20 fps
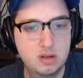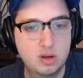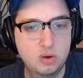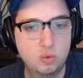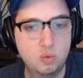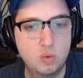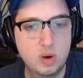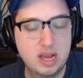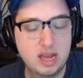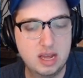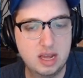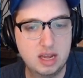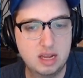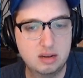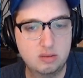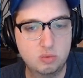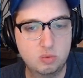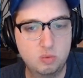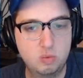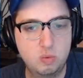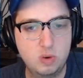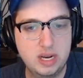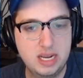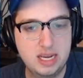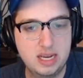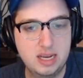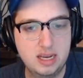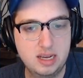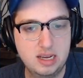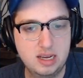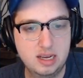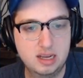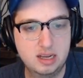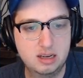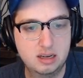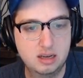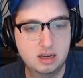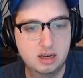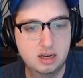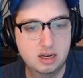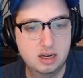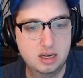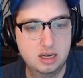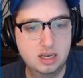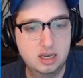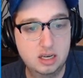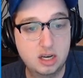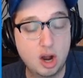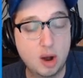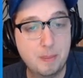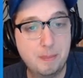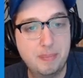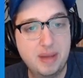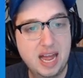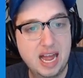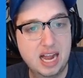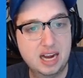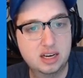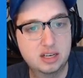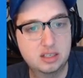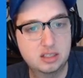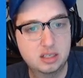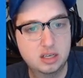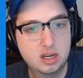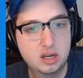When we come back,